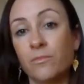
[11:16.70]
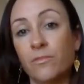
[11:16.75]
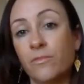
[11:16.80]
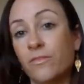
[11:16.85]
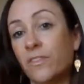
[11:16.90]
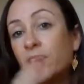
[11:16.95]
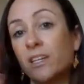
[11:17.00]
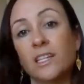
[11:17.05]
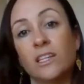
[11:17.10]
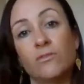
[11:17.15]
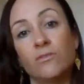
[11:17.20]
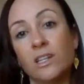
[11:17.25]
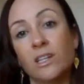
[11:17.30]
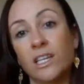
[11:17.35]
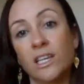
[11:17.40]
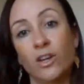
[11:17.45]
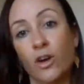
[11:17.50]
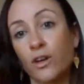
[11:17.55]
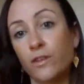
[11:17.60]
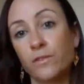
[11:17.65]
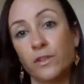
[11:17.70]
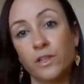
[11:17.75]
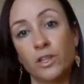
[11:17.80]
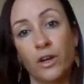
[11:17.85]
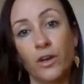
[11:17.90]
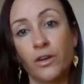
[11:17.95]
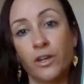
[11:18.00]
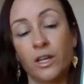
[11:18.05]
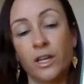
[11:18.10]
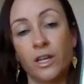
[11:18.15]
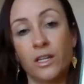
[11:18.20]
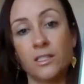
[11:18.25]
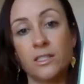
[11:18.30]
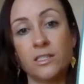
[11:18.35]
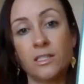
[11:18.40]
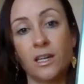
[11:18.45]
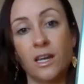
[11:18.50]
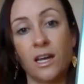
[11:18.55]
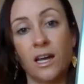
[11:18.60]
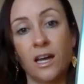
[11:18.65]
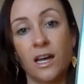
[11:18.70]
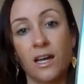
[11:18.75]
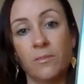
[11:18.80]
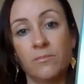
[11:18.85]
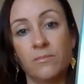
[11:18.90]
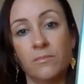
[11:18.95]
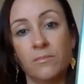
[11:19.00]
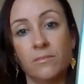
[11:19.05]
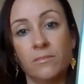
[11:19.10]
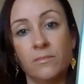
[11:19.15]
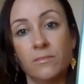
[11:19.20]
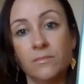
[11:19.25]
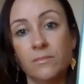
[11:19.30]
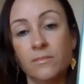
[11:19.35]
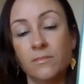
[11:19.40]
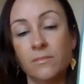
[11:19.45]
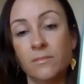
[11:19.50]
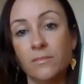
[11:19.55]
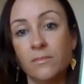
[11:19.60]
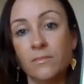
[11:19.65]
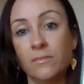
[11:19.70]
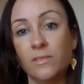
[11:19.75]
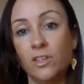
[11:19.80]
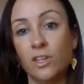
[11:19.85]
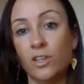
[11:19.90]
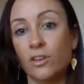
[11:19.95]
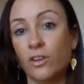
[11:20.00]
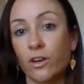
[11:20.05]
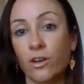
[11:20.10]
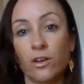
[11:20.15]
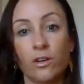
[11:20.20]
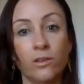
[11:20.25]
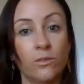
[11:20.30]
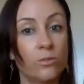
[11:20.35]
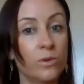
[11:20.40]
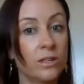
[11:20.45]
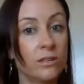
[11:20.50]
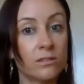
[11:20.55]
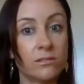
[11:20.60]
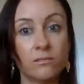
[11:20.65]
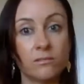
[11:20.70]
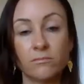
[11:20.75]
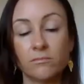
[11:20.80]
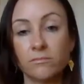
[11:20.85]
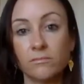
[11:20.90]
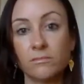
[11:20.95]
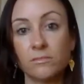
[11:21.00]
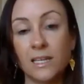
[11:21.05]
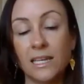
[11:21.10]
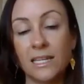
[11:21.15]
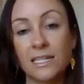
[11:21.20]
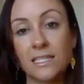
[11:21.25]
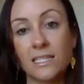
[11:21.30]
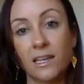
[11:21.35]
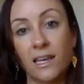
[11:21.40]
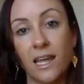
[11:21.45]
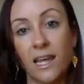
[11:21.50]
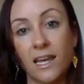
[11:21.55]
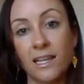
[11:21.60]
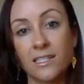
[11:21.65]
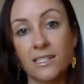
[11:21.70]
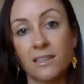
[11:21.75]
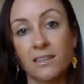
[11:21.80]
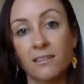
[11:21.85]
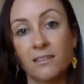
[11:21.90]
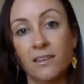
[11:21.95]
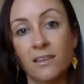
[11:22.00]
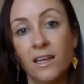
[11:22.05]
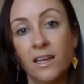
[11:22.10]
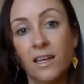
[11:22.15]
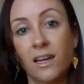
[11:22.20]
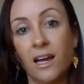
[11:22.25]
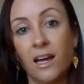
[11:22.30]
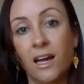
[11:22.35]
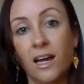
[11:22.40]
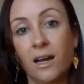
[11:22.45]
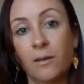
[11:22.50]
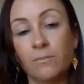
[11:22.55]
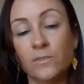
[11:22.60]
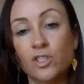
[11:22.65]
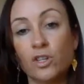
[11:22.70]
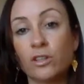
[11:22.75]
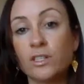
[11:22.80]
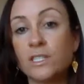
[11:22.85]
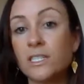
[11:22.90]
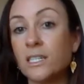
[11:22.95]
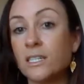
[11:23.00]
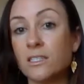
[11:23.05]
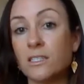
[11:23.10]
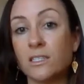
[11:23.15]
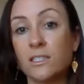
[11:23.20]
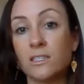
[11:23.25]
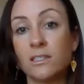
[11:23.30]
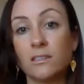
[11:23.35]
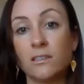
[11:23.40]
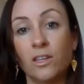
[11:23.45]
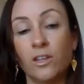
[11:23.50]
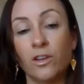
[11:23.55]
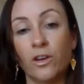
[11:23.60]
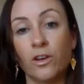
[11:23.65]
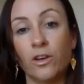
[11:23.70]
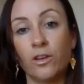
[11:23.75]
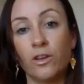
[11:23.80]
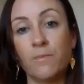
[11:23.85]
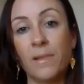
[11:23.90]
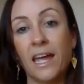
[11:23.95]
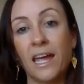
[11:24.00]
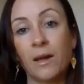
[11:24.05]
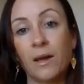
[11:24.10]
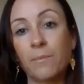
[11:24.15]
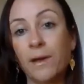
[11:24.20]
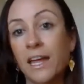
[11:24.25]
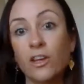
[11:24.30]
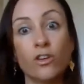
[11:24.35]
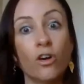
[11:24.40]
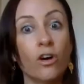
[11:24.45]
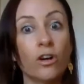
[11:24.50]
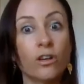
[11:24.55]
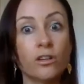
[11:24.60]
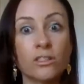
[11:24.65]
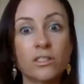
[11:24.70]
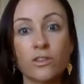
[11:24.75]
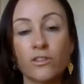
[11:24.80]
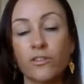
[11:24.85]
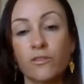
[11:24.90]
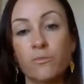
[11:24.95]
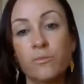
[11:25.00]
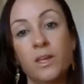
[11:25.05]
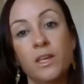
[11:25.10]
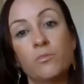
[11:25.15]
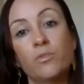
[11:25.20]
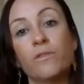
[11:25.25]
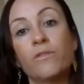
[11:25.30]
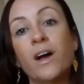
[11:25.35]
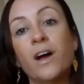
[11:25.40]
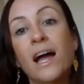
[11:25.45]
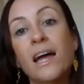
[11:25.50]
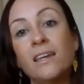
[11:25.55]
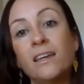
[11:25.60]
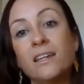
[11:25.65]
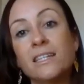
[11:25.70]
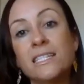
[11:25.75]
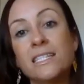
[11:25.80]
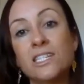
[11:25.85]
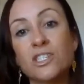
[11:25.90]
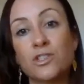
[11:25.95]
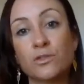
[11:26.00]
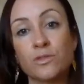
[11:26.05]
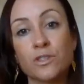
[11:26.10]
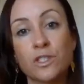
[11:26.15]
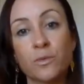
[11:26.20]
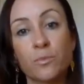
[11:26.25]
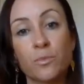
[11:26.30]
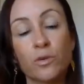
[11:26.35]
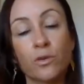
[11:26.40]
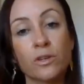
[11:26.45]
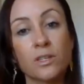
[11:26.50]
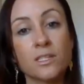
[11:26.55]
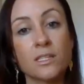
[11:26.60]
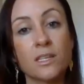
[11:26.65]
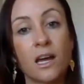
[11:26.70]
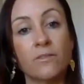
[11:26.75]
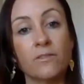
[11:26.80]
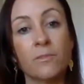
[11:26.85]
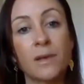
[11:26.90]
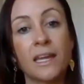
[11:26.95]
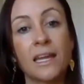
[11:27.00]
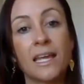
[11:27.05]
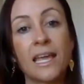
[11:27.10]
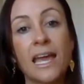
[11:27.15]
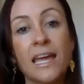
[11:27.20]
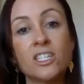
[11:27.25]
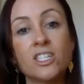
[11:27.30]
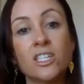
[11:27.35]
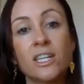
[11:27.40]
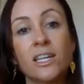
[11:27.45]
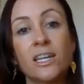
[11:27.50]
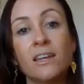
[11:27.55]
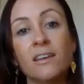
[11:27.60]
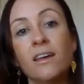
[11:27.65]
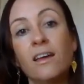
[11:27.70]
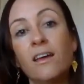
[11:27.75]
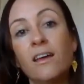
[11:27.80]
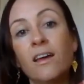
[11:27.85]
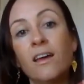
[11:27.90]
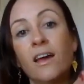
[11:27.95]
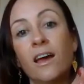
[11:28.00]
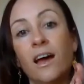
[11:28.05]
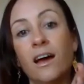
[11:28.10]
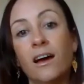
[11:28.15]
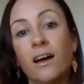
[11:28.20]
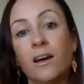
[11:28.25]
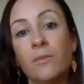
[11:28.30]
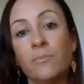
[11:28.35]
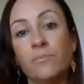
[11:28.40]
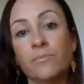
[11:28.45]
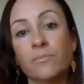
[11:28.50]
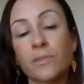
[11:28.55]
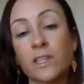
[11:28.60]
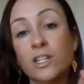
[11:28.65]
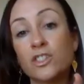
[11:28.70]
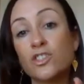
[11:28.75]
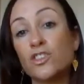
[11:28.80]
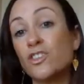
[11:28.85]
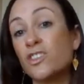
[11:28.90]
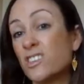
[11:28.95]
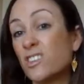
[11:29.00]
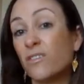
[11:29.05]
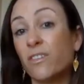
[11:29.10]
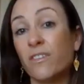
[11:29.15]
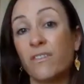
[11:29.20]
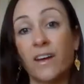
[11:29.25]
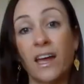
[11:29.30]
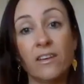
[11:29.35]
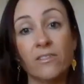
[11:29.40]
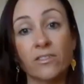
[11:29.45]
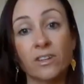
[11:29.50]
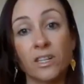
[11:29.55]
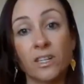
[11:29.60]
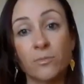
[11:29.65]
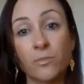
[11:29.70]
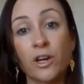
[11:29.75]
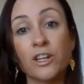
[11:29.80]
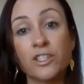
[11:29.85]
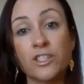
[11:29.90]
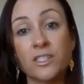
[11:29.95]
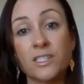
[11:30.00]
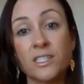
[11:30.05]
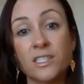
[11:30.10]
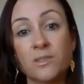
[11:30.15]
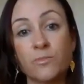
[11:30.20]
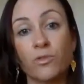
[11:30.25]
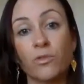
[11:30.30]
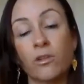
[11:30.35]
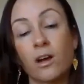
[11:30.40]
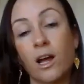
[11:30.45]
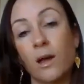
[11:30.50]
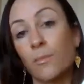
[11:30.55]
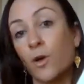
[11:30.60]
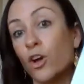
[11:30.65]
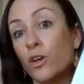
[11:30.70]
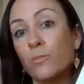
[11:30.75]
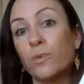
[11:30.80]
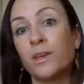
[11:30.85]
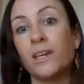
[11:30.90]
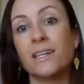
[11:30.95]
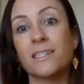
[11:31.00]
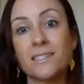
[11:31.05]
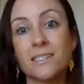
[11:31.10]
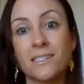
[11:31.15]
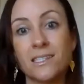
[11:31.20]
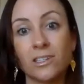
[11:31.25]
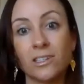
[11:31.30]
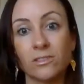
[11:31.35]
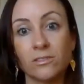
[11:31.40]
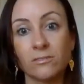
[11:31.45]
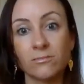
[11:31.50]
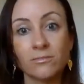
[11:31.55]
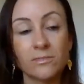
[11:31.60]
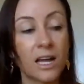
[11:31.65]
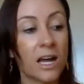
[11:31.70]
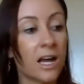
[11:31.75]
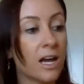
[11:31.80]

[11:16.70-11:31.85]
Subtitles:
feeling really overloaded, with internet and doctors, who may or may not sort of be providing additional support aside from medication, do yourself a favor and purchase this book. I'm hoping it's still